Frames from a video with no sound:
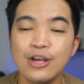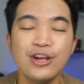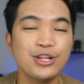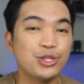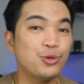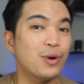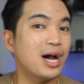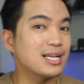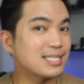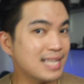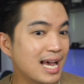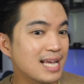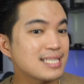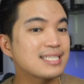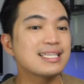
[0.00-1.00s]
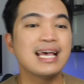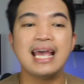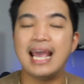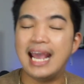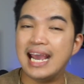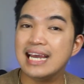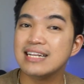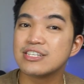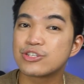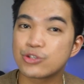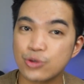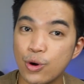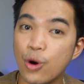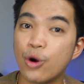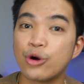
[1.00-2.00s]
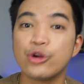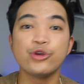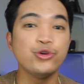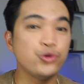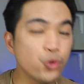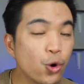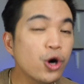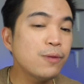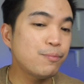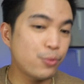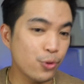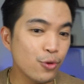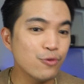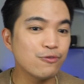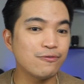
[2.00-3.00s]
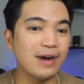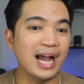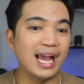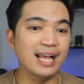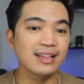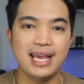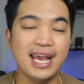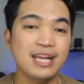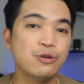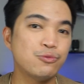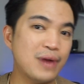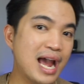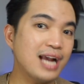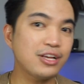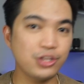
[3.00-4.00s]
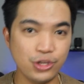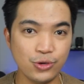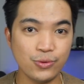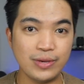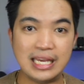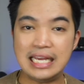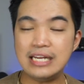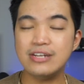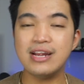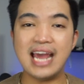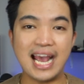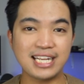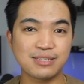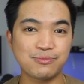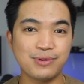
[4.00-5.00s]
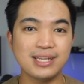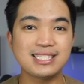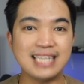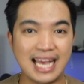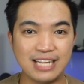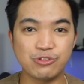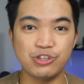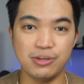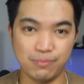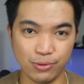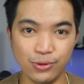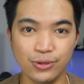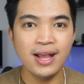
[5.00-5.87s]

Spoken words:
to assess and score your profile and rank you in the express entry pool.